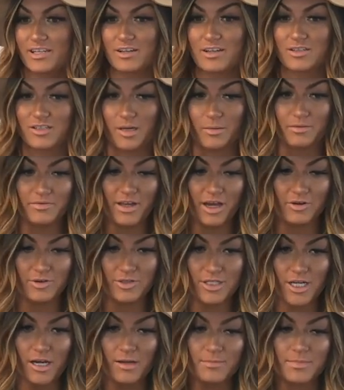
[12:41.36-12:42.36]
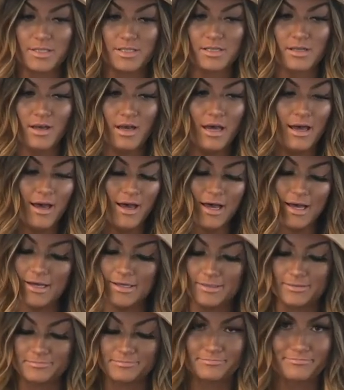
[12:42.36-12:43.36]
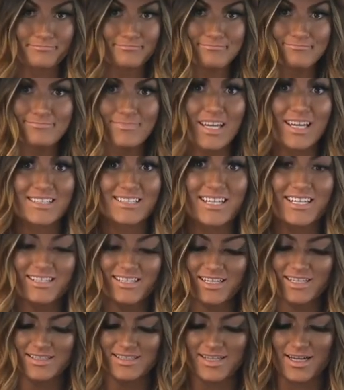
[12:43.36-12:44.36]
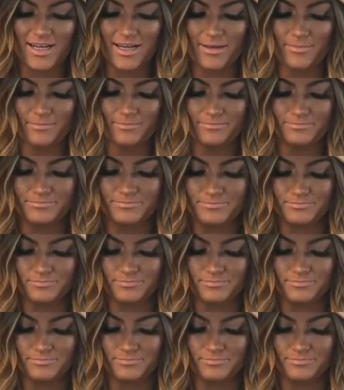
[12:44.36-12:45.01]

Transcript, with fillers: sitting on top of countertops. Um, taste test time.